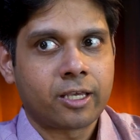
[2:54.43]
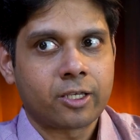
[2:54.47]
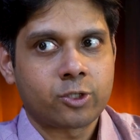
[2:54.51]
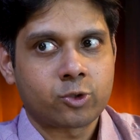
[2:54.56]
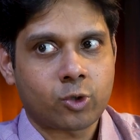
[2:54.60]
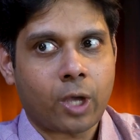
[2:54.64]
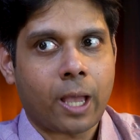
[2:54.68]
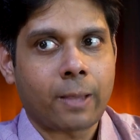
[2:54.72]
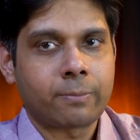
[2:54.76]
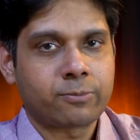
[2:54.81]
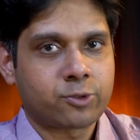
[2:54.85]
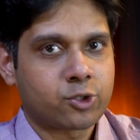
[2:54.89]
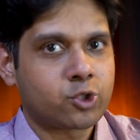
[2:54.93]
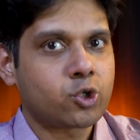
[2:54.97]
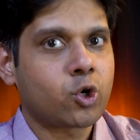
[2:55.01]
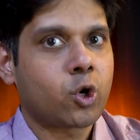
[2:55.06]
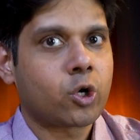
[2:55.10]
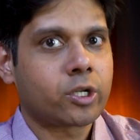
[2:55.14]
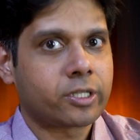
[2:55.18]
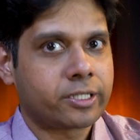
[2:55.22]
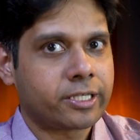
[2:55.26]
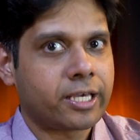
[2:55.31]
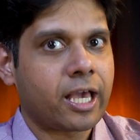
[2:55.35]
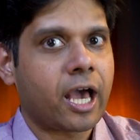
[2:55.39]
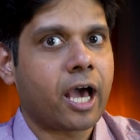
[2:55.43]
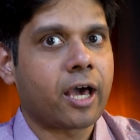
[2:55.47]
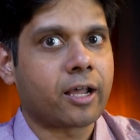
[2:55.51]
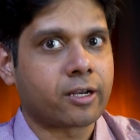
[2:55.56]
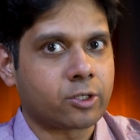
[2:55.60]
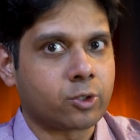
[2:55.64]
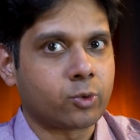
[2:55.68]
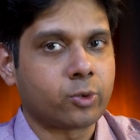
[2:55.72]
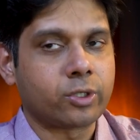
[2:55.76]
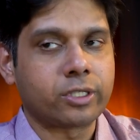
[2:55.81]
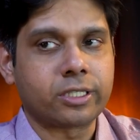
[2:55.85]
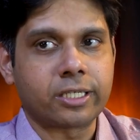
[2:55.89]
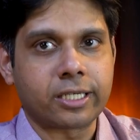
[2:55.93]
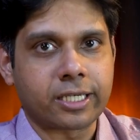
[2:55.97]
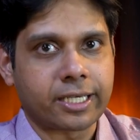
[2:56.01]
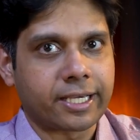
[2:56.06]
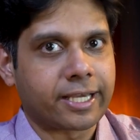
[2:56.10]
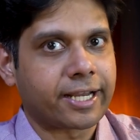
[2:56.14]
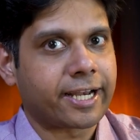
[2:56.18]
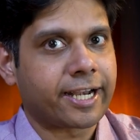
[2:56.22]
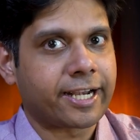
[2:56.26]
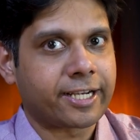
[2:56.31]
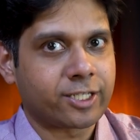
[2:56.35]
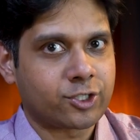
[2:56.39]
So I'm sure they are doing a
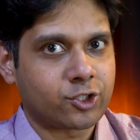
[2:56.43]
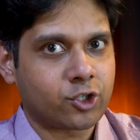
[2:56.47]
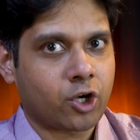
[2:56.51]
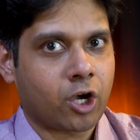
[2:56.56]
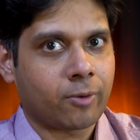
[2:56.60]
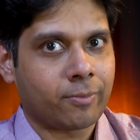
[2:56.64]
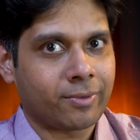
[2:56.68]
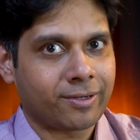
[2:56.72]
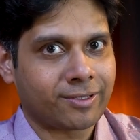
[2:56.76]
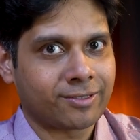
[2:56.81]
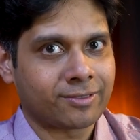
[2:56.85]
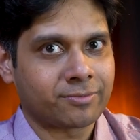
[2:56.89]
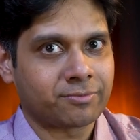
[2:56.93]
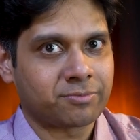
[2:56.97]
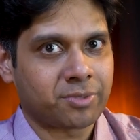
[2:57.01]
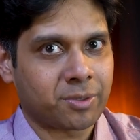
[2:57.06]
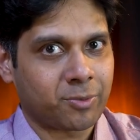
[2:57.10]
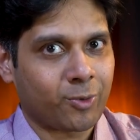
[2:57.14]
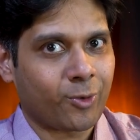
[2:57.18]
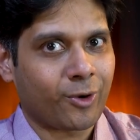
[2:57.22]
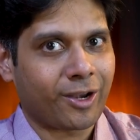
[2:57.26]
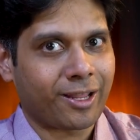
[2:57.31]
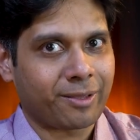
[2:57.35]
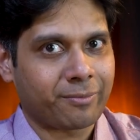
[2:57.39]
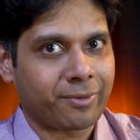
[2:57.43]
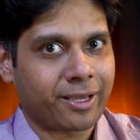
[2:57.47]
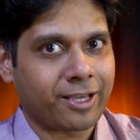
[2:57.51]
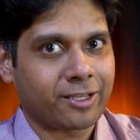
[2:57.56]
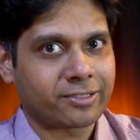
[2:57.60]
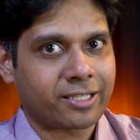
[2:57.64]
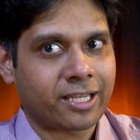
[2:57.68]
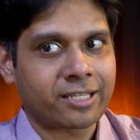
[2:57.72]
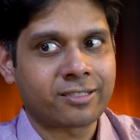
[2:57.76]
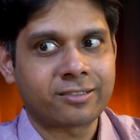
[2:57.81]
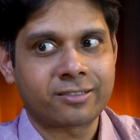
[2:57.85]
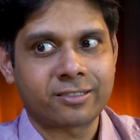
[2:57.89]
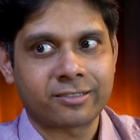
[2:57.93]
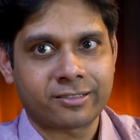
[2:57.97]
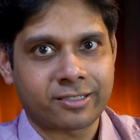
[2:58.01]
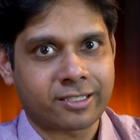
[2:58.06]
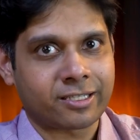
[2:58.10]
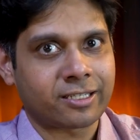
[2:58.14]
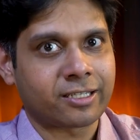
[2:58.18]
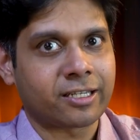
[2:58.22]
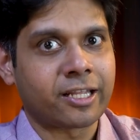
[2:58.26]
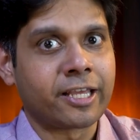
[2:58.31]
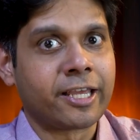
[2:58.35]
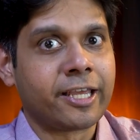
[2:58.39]
great job in promoting biosciences
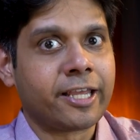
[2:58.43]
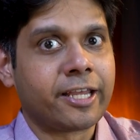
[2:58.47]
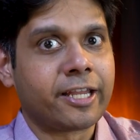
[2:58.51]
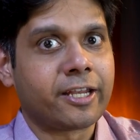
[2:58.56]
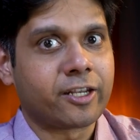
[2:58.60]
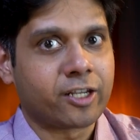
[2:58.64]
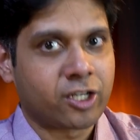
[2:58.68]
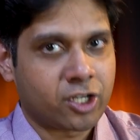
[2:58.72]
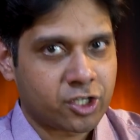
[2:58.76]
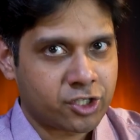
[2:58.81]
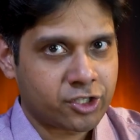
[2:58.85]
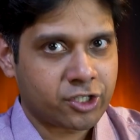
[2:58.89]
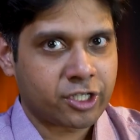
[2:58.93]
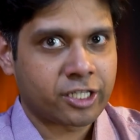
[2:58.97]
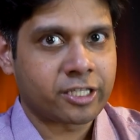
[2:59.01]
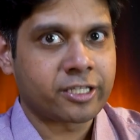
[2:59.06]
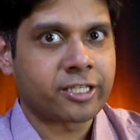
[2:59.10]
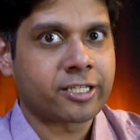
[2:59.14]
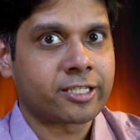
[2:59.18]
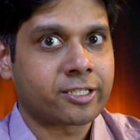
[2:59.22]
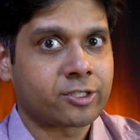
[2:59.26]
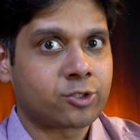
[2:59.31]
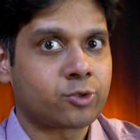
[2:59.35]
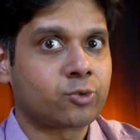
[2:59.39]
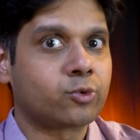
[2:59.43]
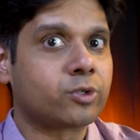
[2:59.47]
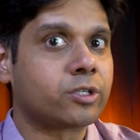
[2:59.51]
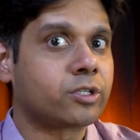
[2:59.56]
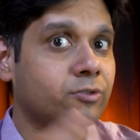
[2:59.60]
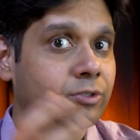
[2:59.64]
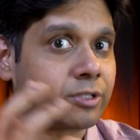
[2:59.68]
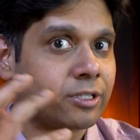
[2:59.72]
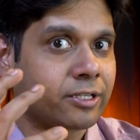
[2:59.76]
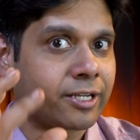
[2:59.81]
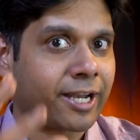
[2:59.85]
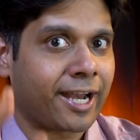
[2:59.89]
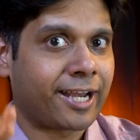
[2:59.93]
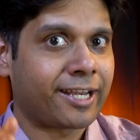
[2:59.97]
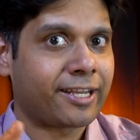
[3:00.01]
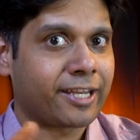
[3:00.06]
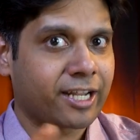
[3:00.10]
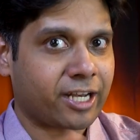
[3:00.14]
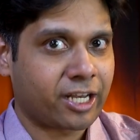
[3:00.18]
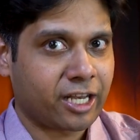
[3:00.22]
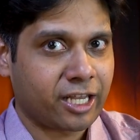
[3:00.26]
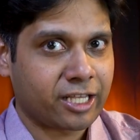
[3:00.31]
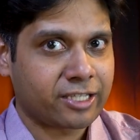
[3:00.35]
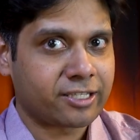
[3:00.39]
and nurturing their students with the right
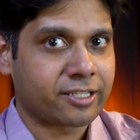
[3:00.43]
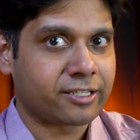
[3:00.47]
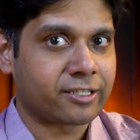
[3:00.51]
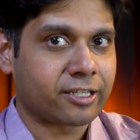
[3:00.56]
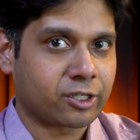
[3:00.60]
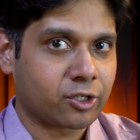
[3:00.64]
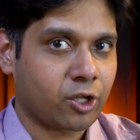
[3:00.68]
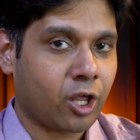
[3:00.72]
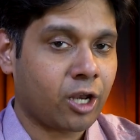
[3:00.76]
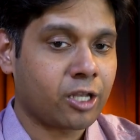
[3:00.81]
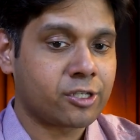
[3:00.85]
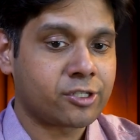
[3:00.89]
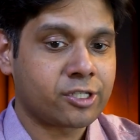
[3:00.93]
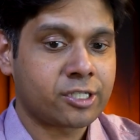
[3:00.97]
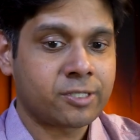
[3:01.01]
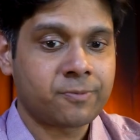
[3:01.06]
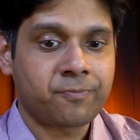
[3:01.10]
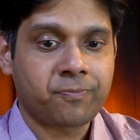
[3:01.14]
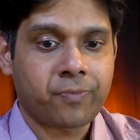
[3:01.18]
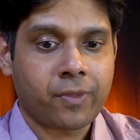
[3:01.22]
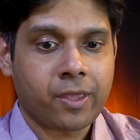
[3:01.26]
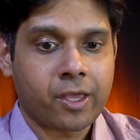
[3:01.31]
techniques and technology.